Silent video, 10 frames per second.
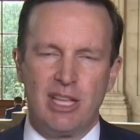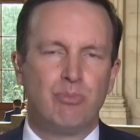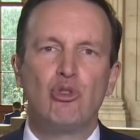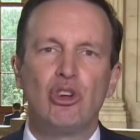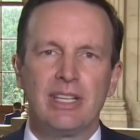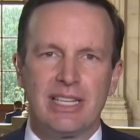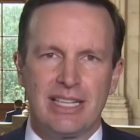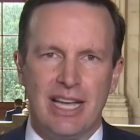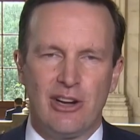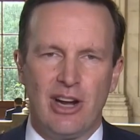brutal a
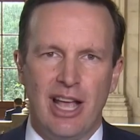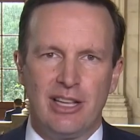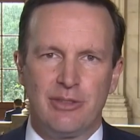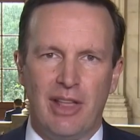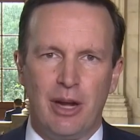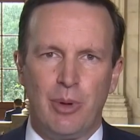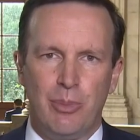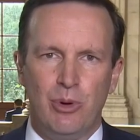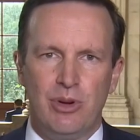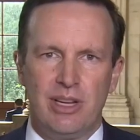dictator as Vladimir
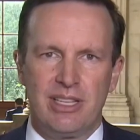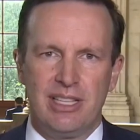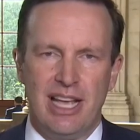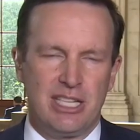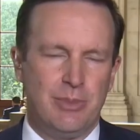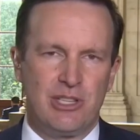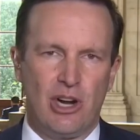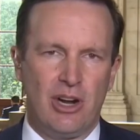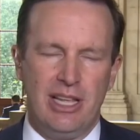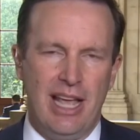Putin is, the estimates
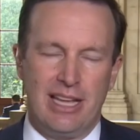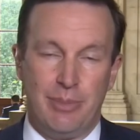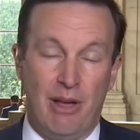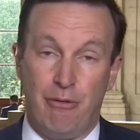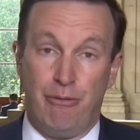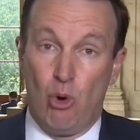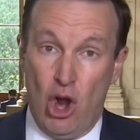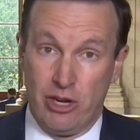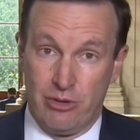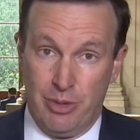are he has about
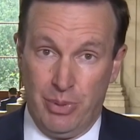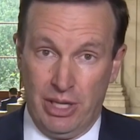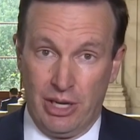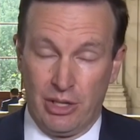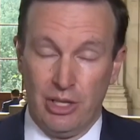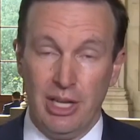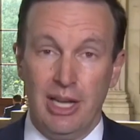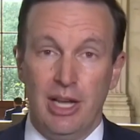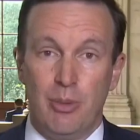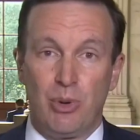400 political
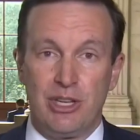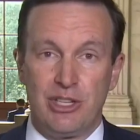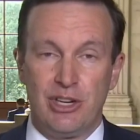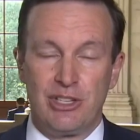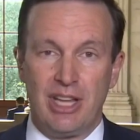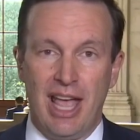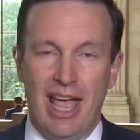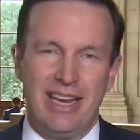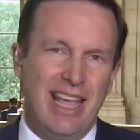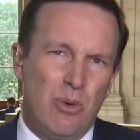prisoners.
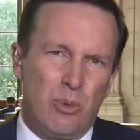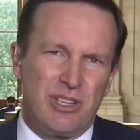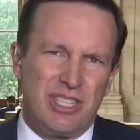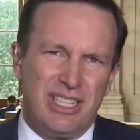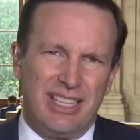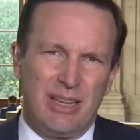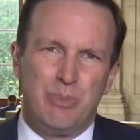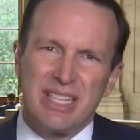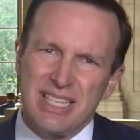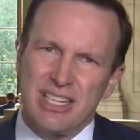And yet we're still in
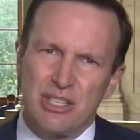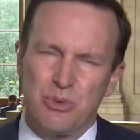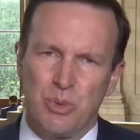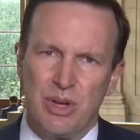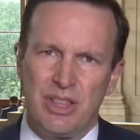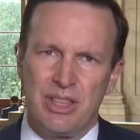business with